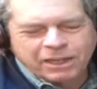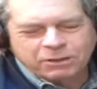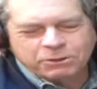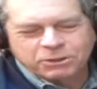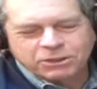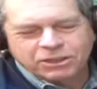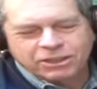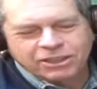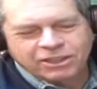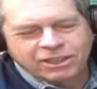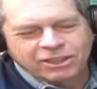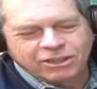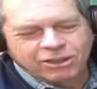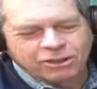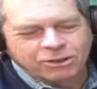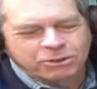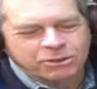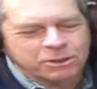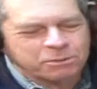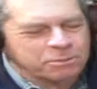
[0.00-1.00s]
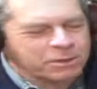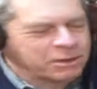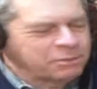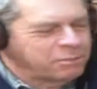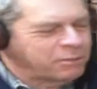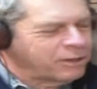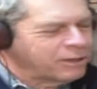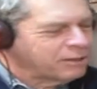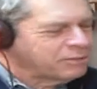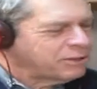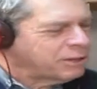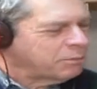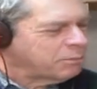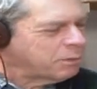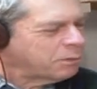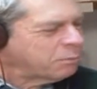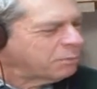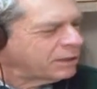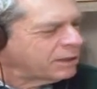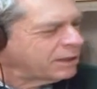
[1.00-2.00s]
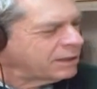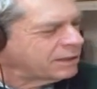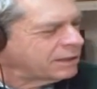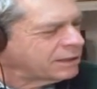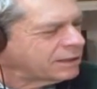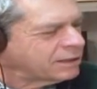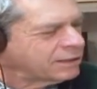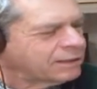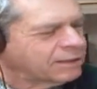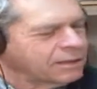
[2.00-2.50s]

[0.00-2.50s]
I was going to go and be a part of something, but they didn't.